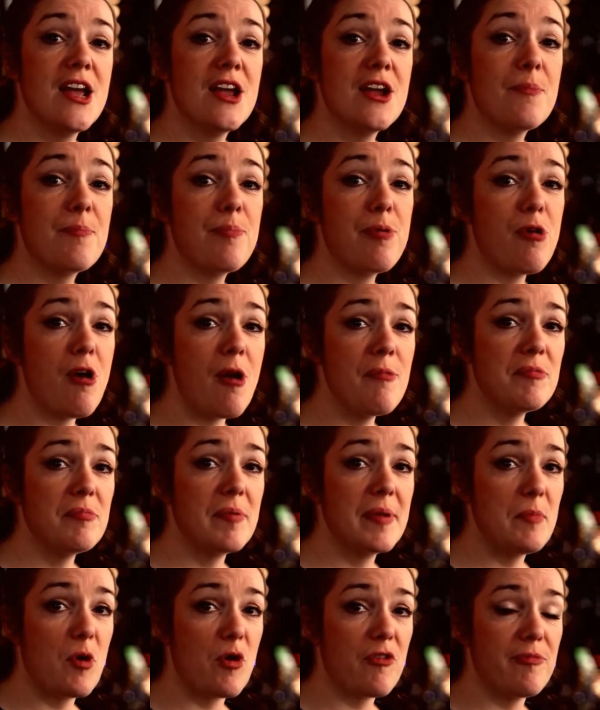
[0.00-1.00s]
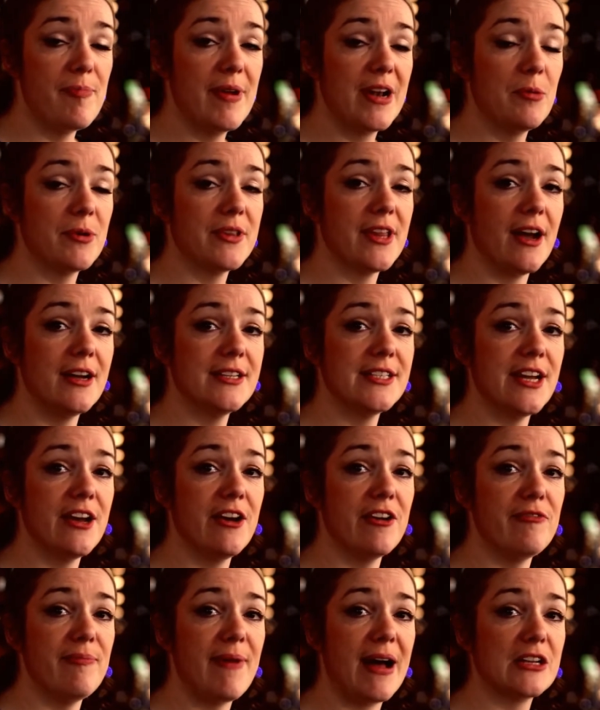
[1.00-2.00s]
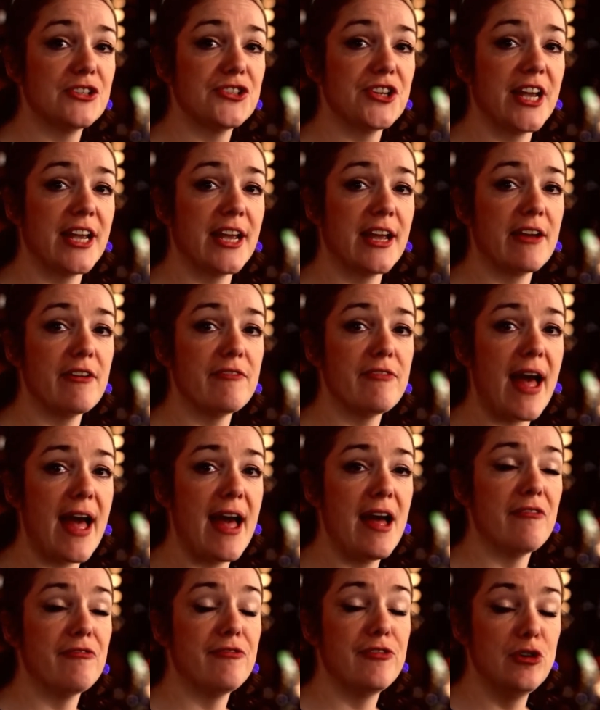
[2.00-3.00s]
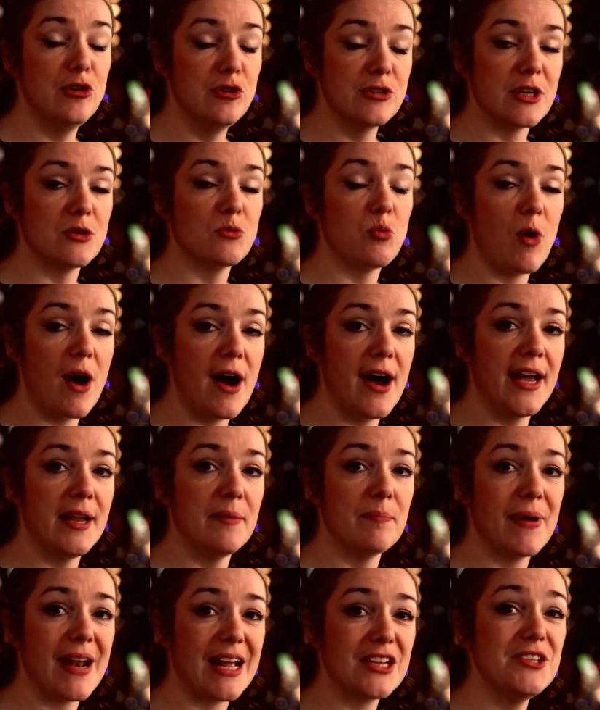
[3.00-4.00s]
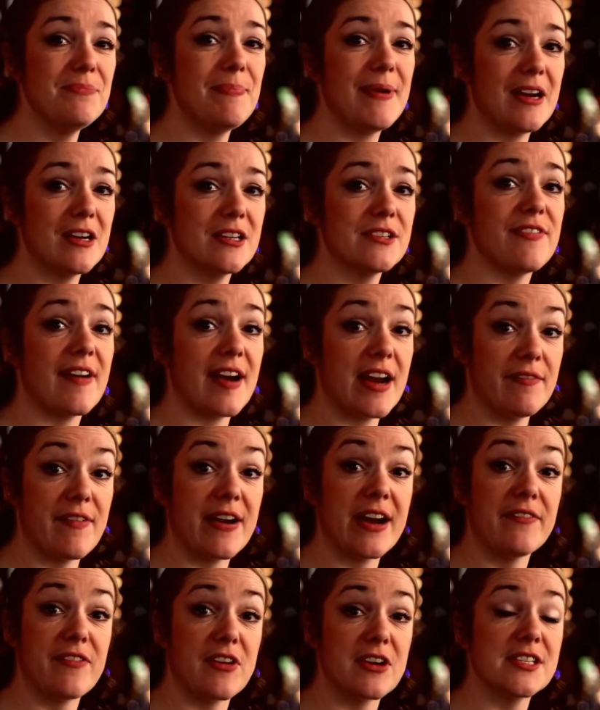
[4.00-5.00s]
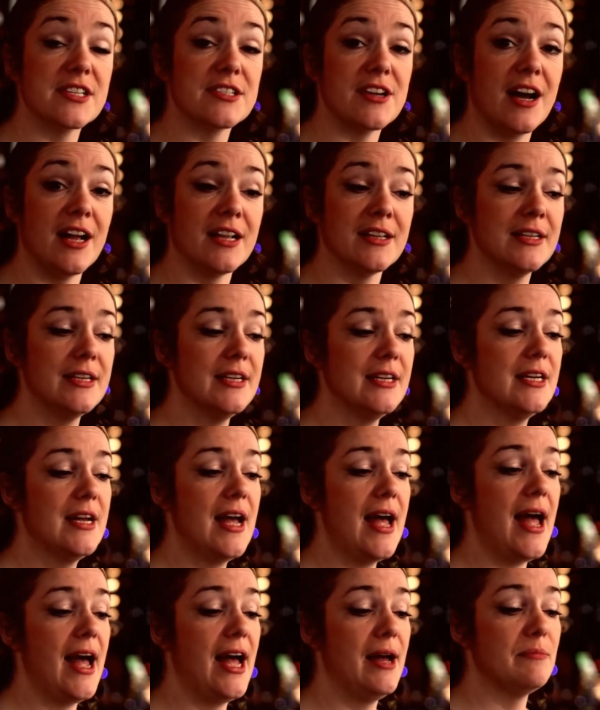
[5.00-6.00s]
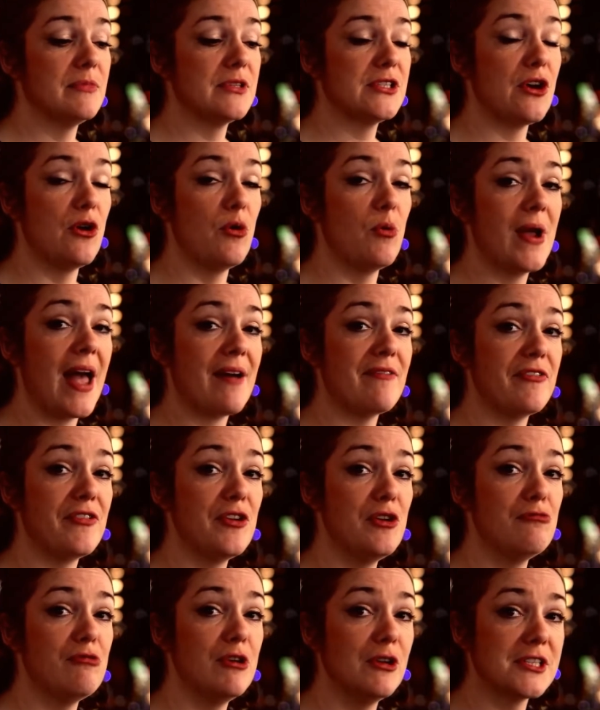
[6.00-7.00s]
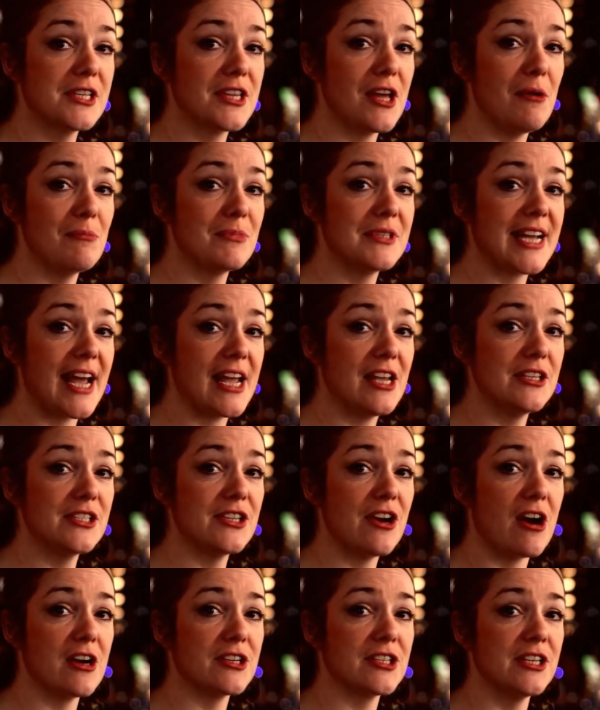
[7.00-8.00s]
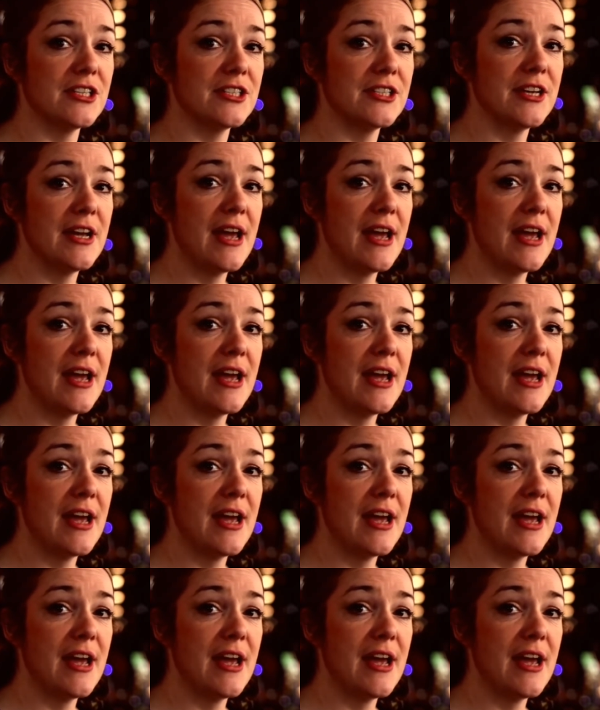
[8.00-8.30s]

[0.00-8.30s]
You're probably more familiar with the idea of matching food and wine, but actually beer is very, very versatile. So we have a few rules of thumb to get you started.